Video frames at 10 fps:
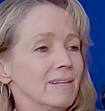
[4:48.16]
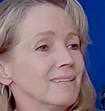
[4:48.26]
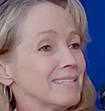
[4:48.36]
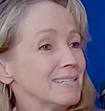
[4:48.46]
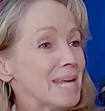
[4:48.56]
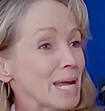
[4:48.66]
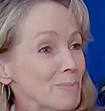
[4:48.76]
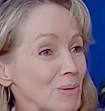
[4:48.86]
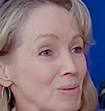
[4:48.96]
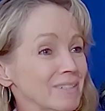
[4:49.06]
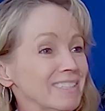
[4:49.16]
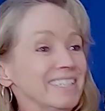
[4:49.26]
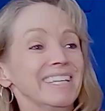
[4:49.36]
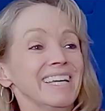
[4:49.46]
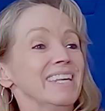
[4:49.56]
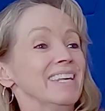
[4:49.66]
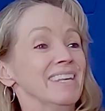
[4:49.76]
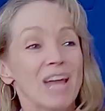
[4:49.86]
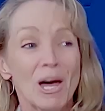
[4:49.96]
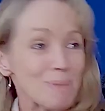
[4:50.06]
stable,
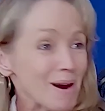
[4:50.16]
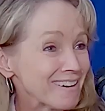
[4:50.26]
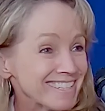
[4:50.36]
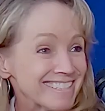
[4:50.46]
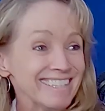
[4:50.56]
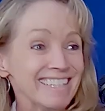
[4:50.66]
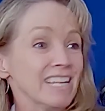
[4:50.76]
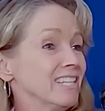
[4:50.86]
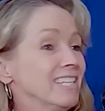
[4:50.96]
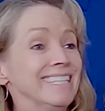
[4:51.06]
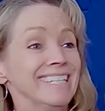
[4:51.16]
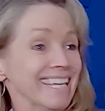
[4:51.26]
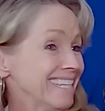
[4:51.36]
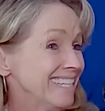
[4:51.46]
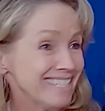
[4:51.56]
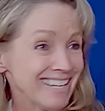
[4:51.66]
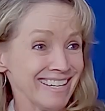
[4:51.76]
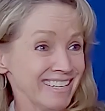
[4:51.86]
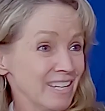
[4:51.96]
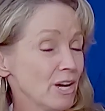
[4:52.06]
nonpartisan, getting it
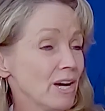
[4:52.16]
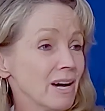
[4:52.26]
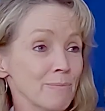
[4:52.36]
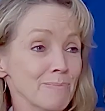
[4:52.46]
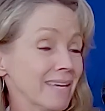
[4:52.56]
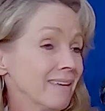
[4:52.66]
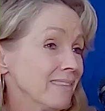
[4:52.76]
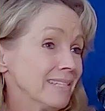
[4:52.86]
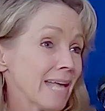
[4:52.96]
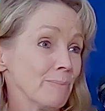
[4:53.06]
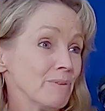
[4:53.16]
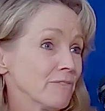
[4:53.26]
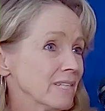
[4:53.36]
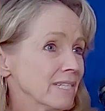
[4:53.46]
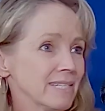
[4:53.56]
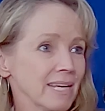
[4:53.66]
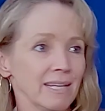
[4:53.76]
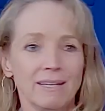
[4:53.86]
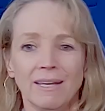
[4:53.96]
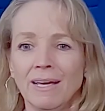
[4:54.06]
done, making things happen for the
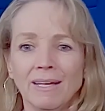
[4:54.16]
state.